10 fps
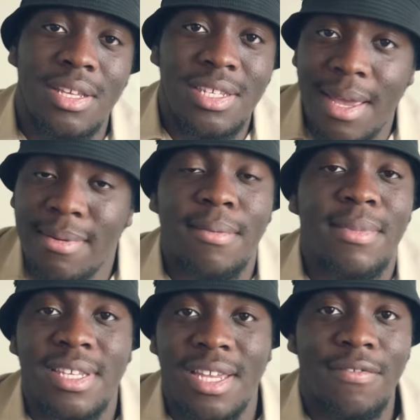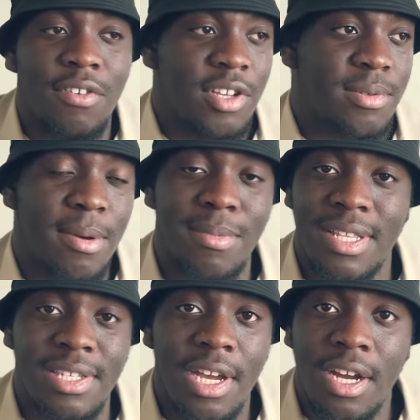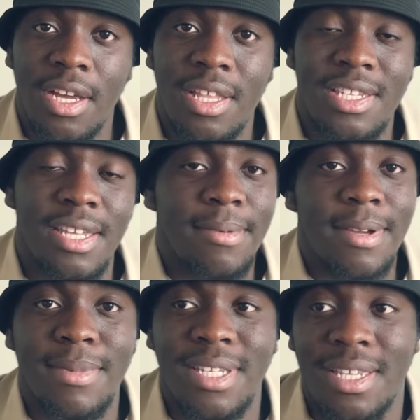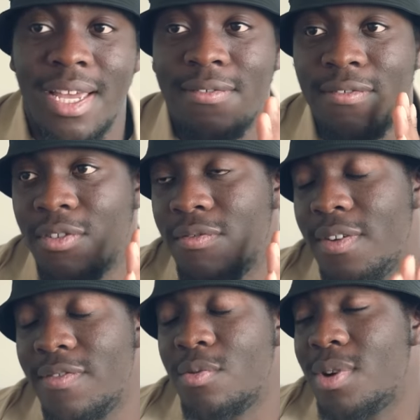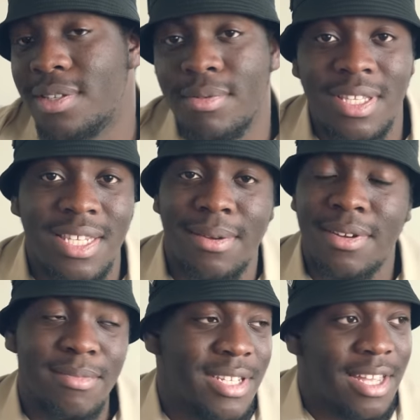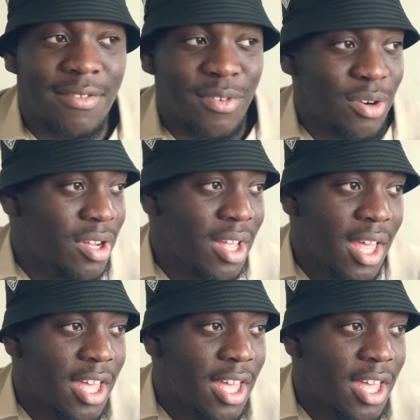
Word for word: The same can be said for Cristobal Balenciaga, the same can be said for Vivienne Westwood, the same can be said for